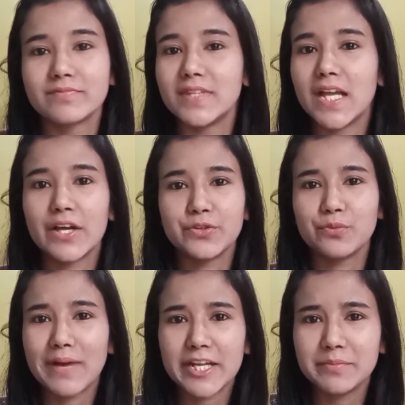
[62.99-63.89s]
Now you
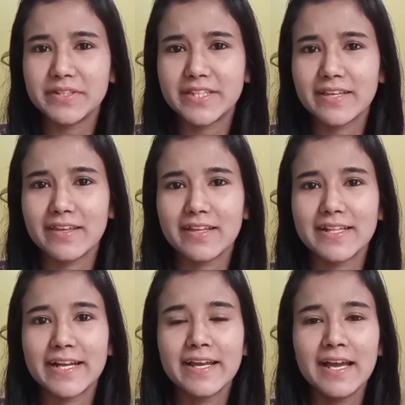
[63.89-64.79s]
might be thinking
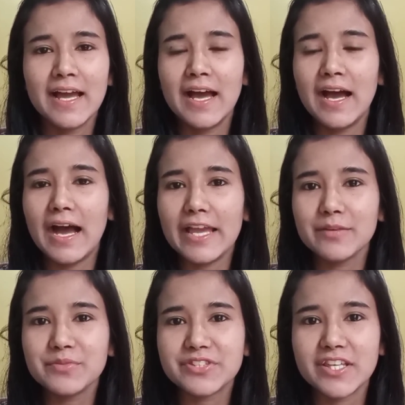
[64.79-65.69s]
that I
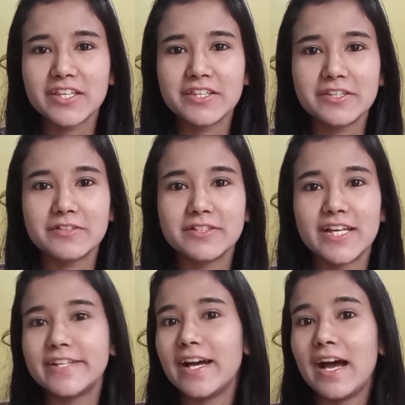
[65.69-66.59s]
am saying here
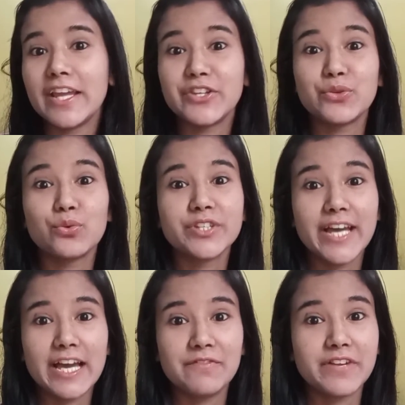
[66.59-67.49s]
that I don't
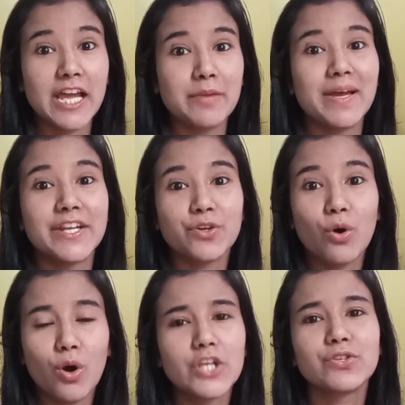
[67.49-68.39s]
have time at
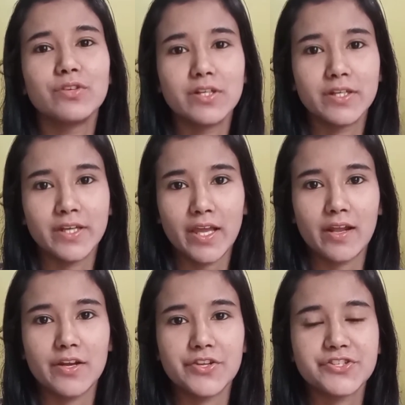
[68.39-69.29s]
all to learn
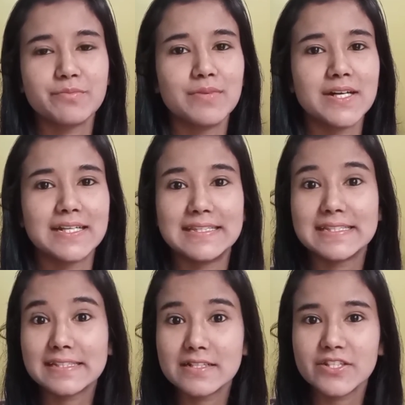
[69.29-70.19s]
English, but
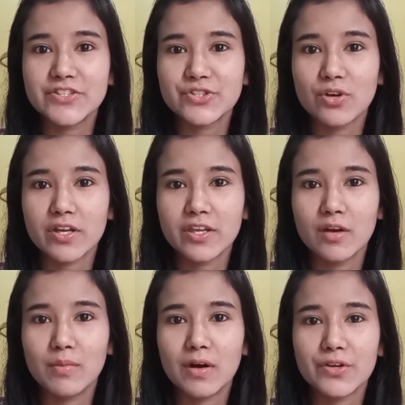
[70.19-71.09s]
this girl is talking
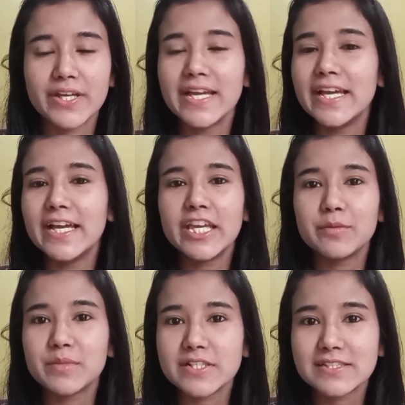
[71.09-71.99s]
about
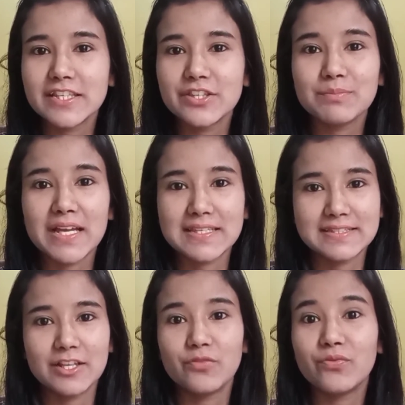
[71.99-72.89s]
immersing
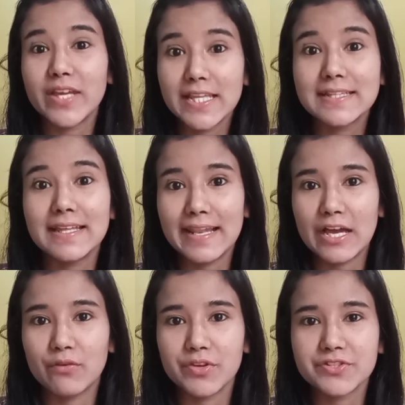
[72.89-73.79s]
myself in the
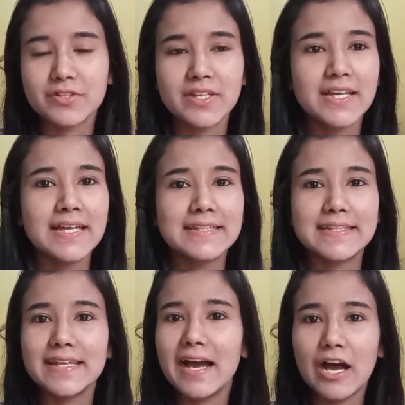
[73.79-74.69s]
language.
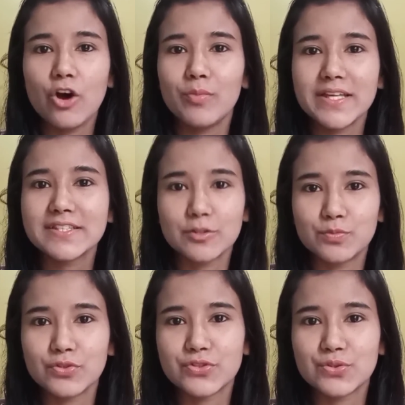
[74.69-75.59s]
Then how am I
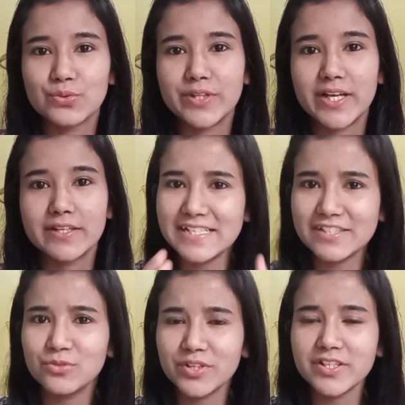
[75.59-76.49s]
supposed to do that?
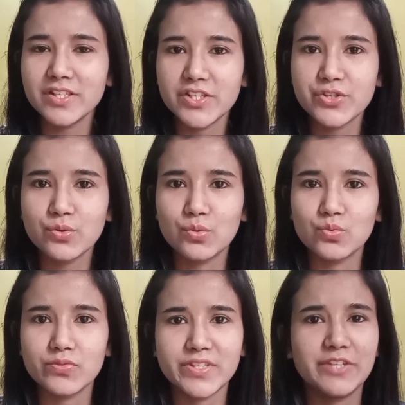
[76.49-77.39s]
It's not an issue.
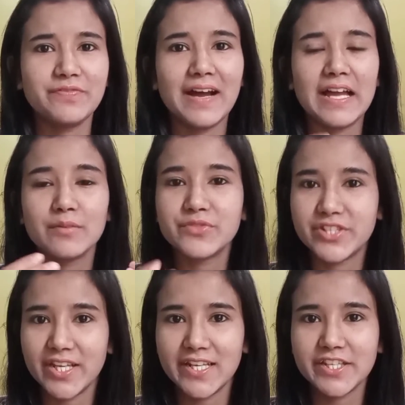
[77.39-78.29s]
If I am
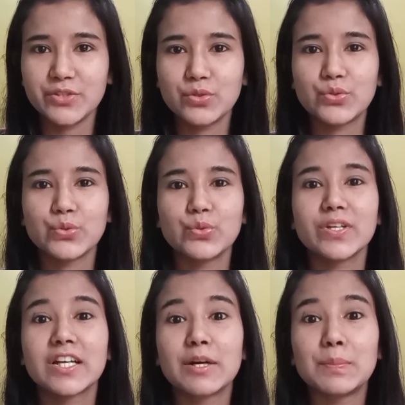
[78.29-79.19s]
telling you
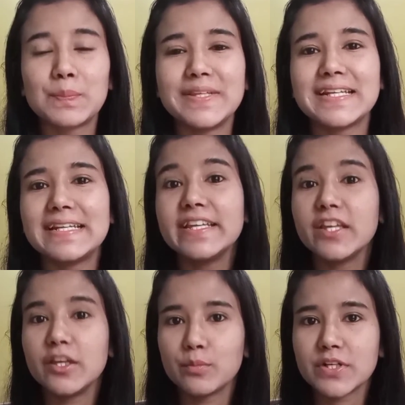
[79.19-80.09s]
to
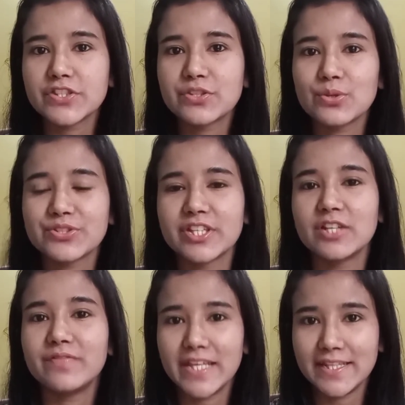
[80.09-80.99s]
completely immerse
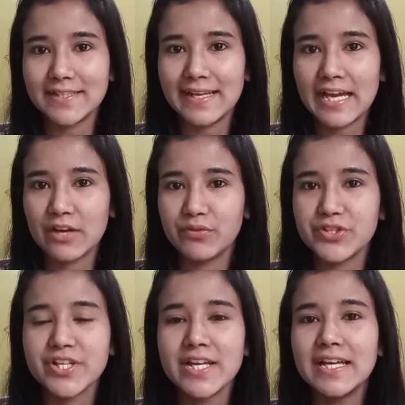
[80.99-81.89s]
yourself in the
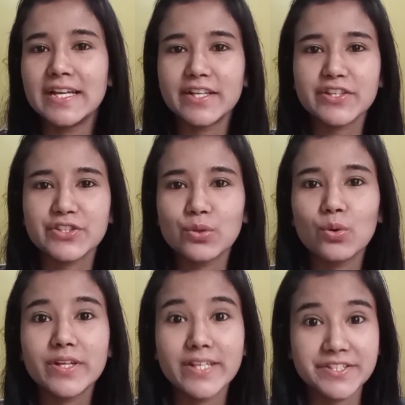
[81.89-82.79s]
language, does
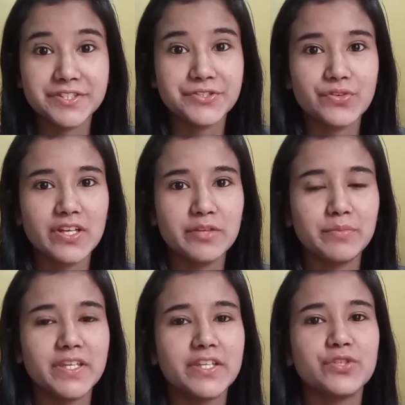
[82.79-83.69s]
not necessarily
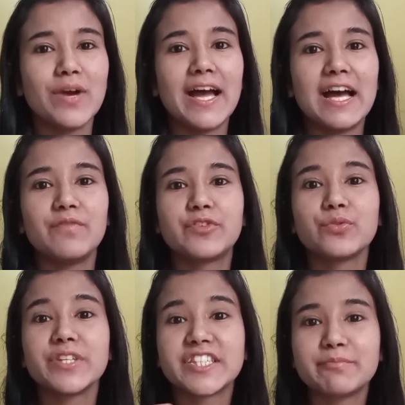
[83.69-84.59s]
mean you have
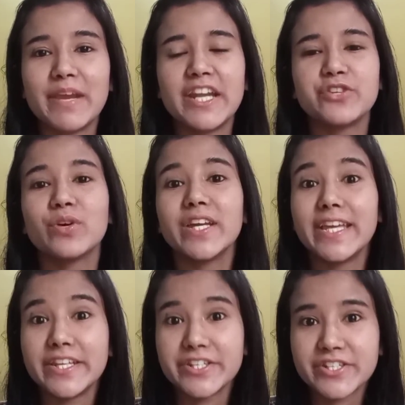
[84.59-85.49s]
to spend your
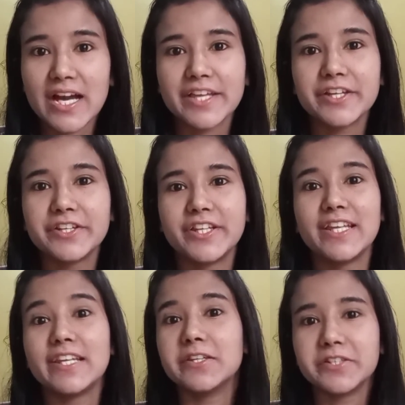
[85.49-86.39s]
entire day
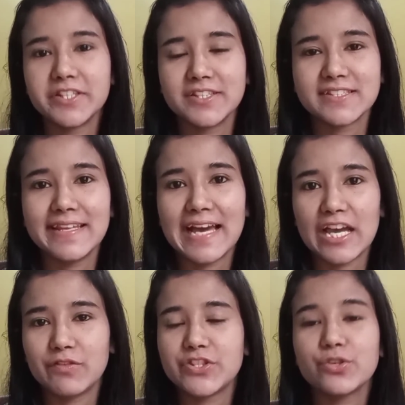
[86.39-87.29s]
learning this
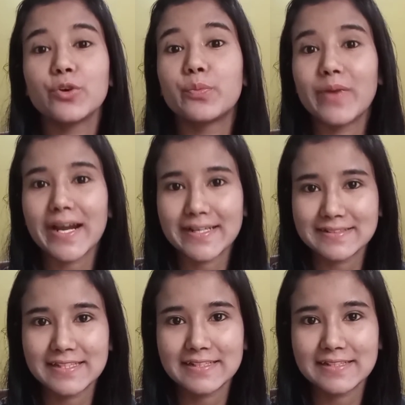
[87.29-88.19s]
language or
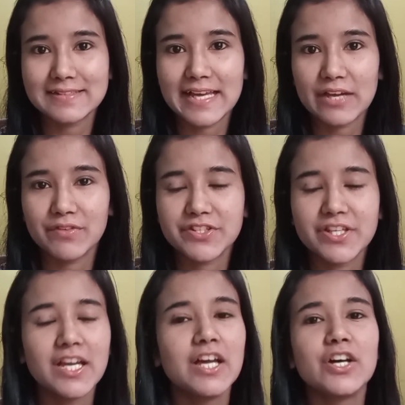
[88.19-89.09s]
practicing this language.
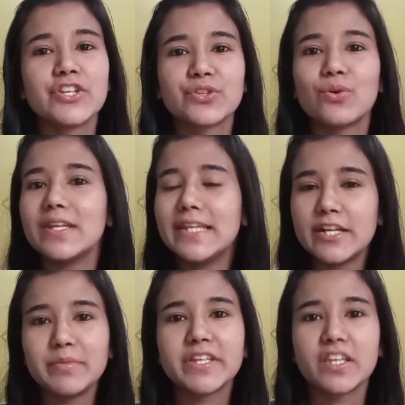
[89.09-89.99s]
So
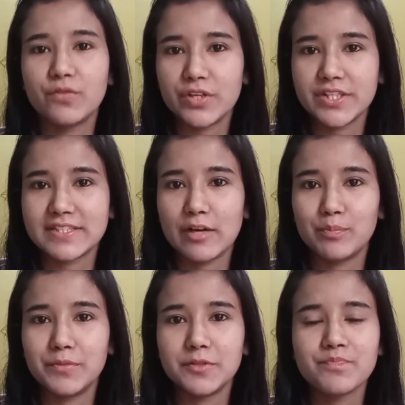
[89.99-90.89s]
let me give you an
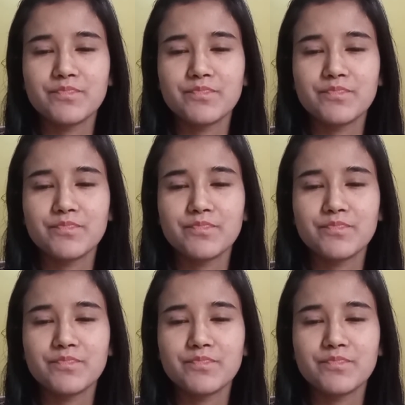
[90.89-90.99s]
example.